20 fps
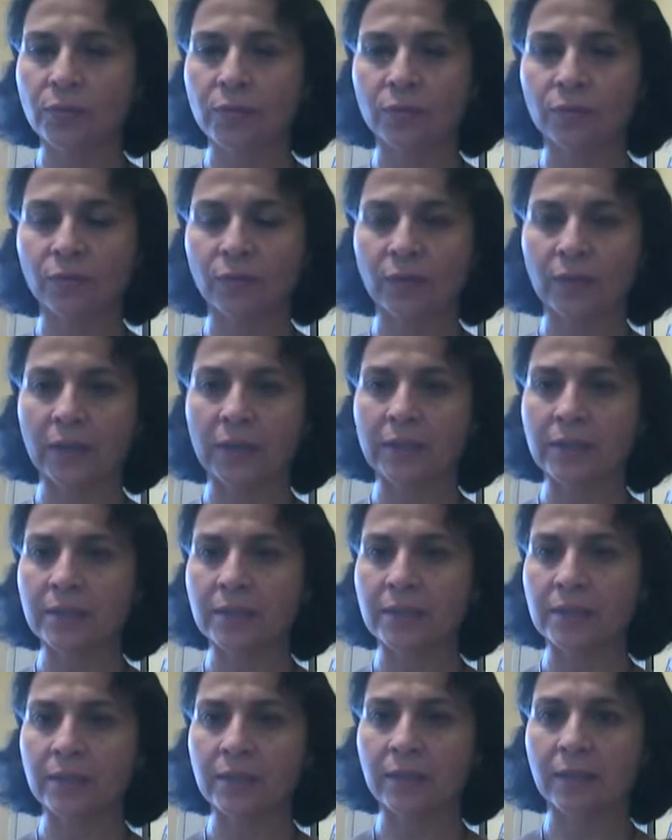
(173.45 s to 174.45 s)

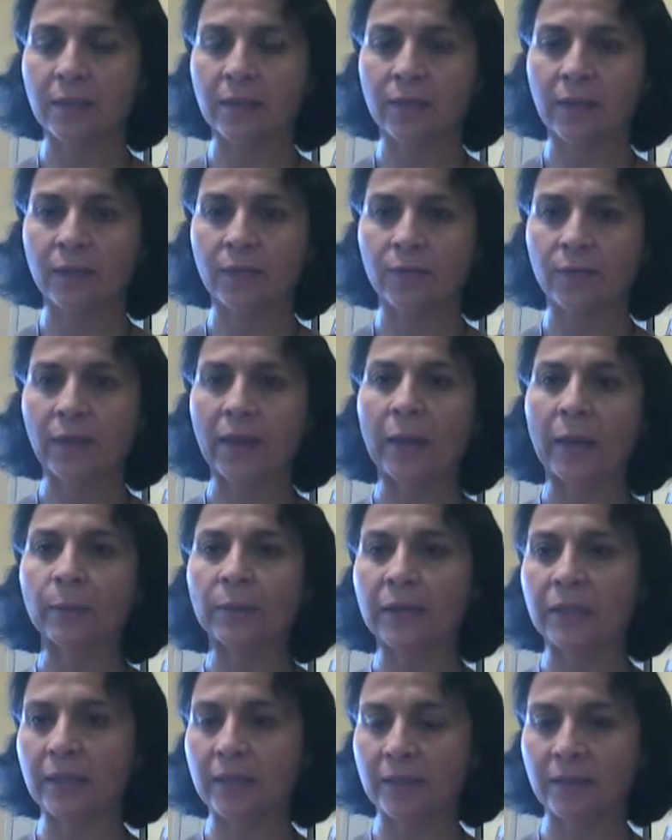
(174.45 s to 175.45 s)
different
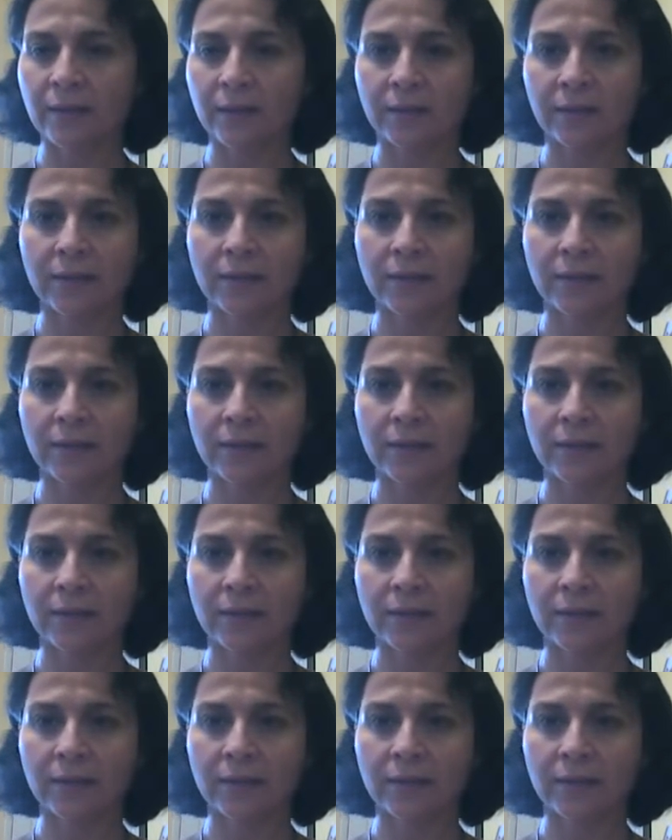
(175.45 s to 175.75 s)
family,